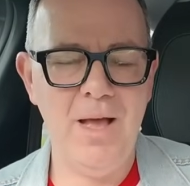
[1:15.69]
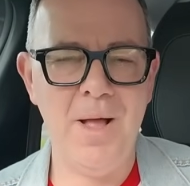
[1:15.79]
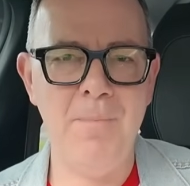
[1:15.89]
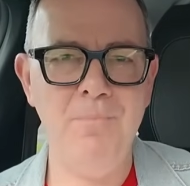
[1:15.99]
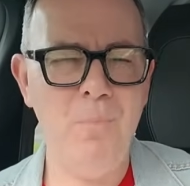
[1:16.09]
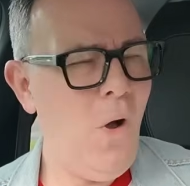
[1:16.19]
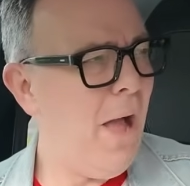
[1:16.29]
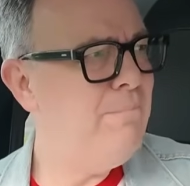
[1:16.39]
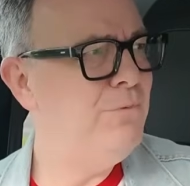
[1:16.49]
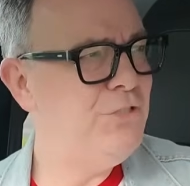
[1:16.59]

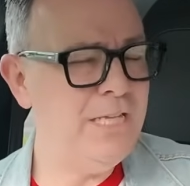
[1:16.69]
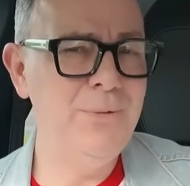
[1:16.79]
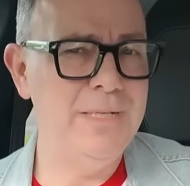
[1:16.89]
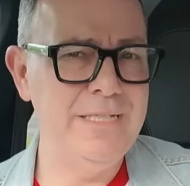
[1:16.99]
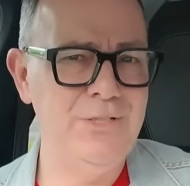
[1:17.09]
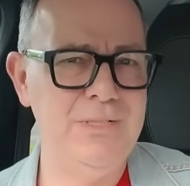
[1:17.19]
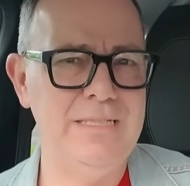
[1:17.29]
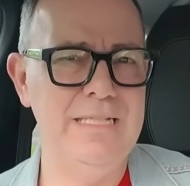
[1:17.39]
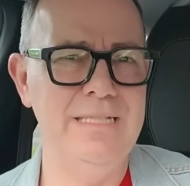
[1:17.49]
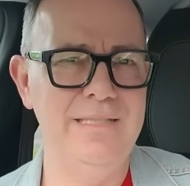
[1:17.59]
What I'm genuinely
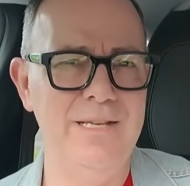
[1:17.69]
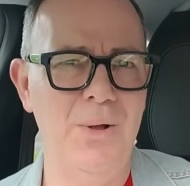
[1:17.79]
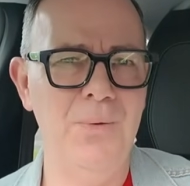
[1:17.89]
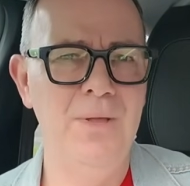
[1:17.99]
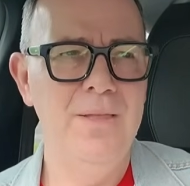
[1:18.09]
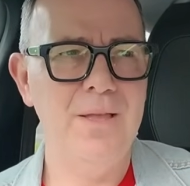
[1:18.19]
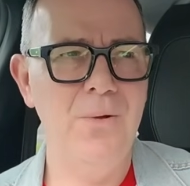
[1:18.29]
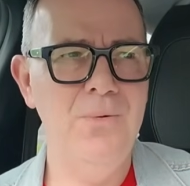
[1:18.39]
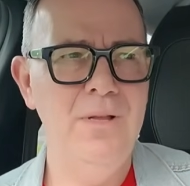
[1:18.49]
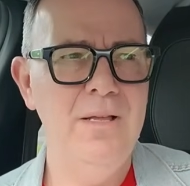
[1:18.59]
interested in to know,
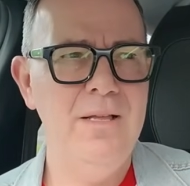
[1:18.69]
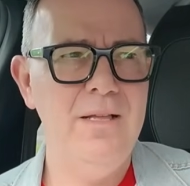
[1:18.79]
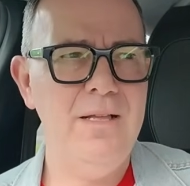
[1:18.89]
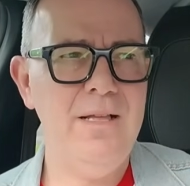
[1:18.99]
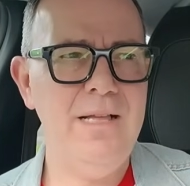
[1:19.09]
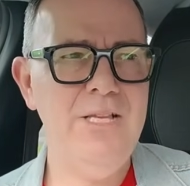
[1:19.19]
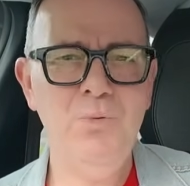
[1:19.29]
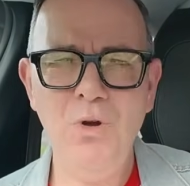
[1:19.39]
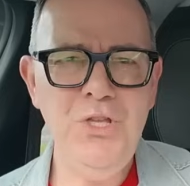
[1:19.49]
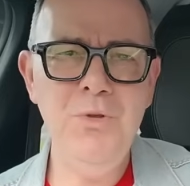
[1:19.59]
though,
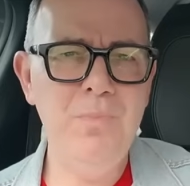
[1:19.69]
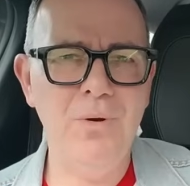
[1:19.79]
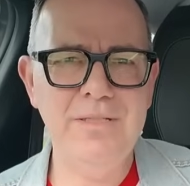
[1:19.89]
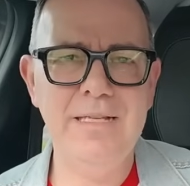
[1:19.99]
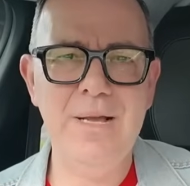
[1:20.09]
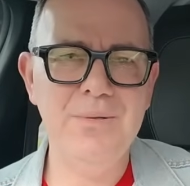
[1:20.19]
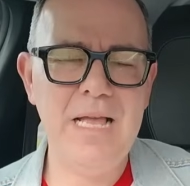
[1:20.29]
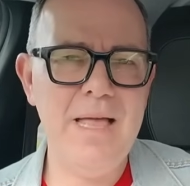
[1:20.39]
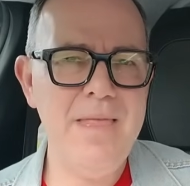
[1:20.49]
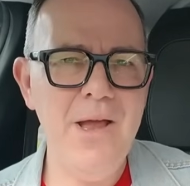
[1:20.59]
is what you boys and
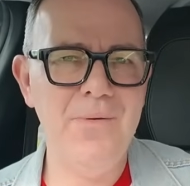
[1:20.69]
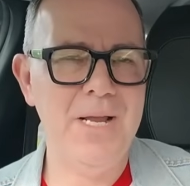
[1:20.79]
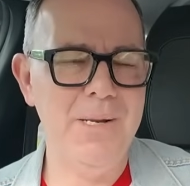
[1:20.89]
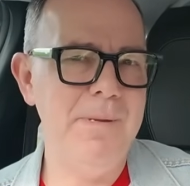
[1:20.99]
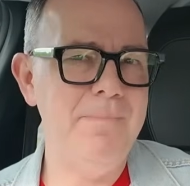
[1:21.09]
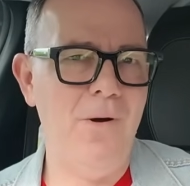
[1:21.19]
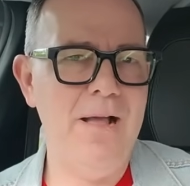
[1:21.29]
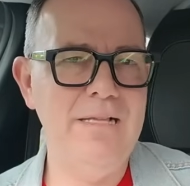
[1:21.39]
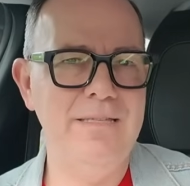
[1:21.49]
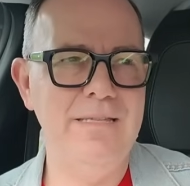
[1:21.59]
girls out there are going to be
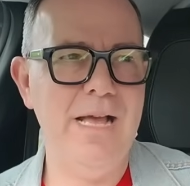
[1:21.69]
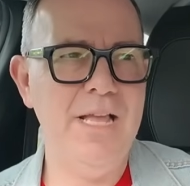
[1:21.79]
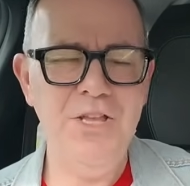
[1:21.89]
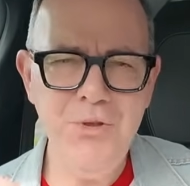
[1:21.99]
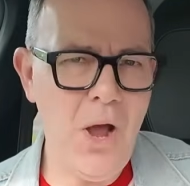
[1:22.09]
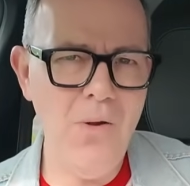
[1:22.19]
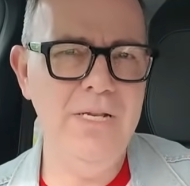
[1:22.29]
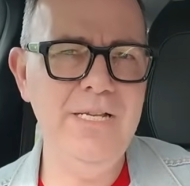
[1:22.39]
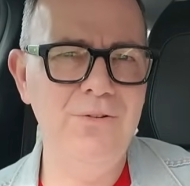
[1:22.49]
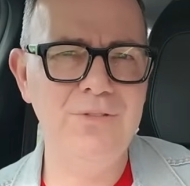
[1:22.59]
buying today. Are you
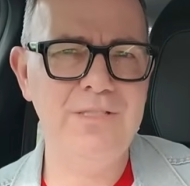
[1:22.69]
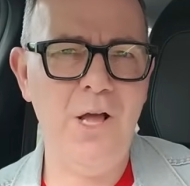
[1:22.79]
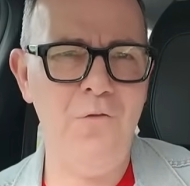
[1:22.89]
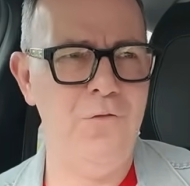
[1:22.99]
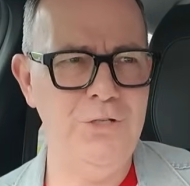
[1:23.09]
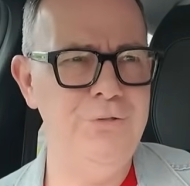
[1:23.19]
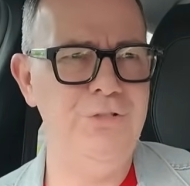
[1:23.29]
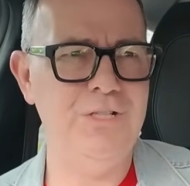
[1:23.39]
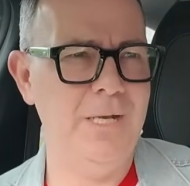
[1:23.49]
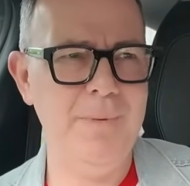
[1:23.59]
honing in on stuff, or are you
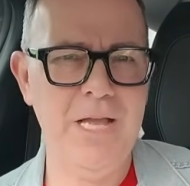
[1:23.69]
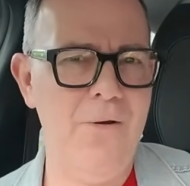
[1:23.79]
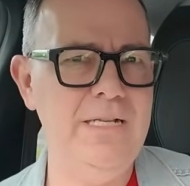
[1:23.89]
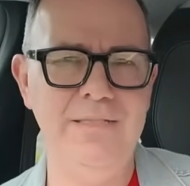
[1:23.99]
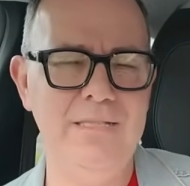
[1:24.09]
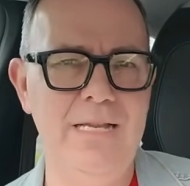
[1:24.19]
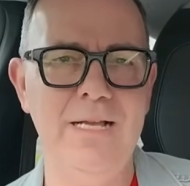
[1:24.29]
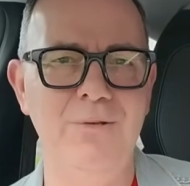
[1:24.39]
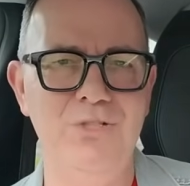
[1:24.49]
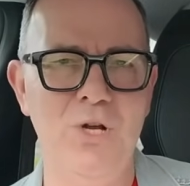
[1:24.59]
just going to be going into the
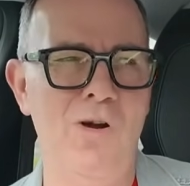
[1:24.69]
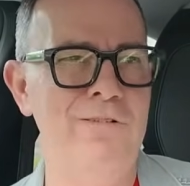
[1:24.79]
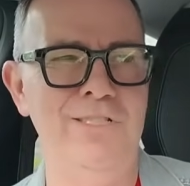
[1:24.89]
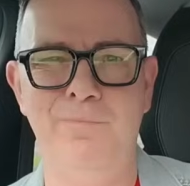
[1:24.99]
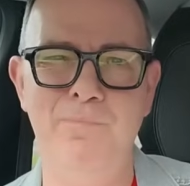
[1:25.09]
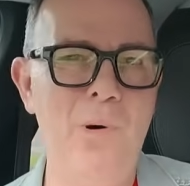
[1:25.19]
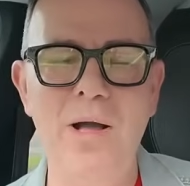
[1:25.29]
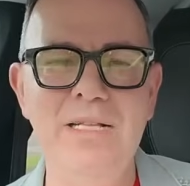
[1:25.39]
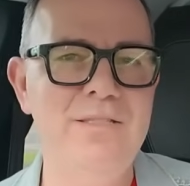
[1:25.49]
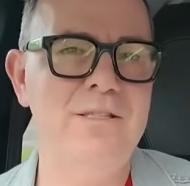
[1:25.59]
Lego store and just
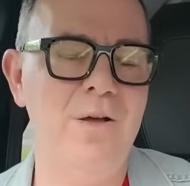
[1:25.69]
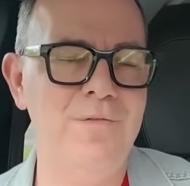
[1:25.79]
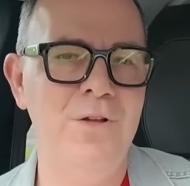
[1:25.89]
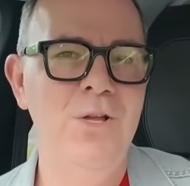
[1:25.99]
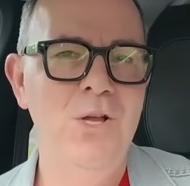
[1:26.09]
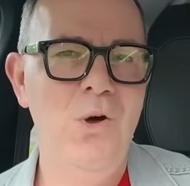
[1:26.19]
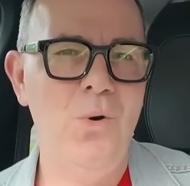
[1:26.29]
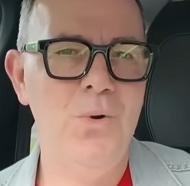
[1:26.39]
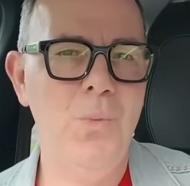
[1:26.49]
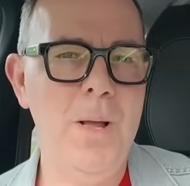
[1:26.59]
buying stuff
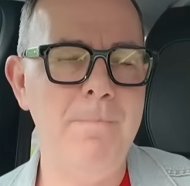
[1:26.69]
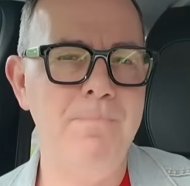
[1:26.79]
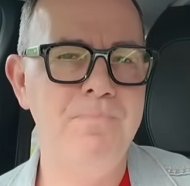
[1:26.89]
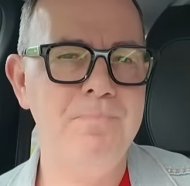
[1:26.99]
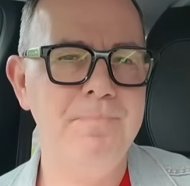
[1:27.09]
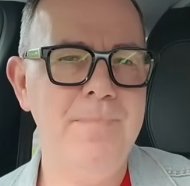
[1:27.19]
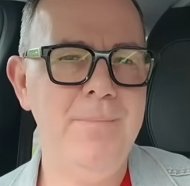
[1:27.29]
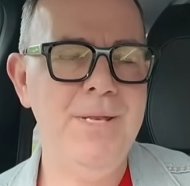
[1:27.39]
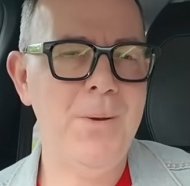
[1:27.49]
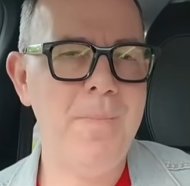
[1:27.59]
on a whim?
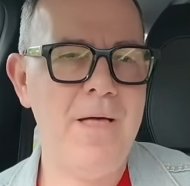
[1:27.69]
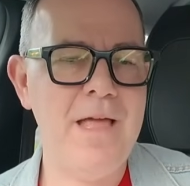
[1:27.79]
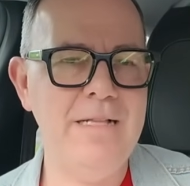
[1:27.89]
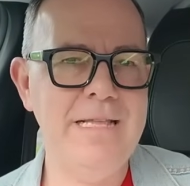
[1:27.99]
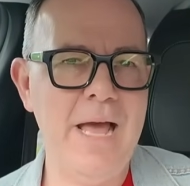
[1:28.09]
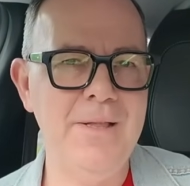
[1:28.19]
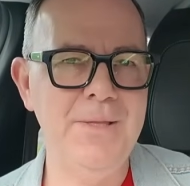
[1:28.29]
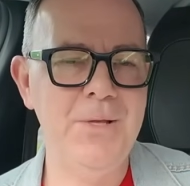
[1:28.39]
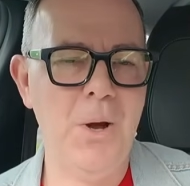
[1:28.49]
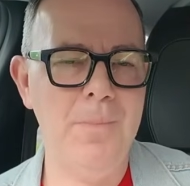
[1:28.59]
Let me know about that down
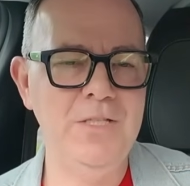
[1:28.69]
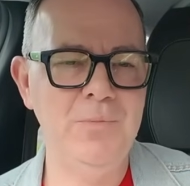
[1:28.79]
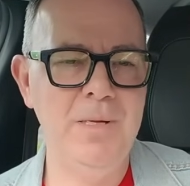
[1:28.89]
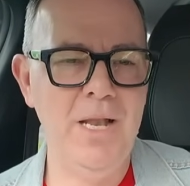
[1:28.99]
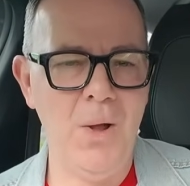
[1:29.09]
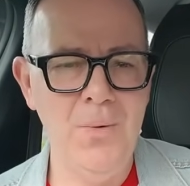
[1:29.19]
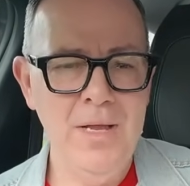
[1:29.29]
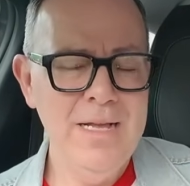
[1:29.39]
in the comments below.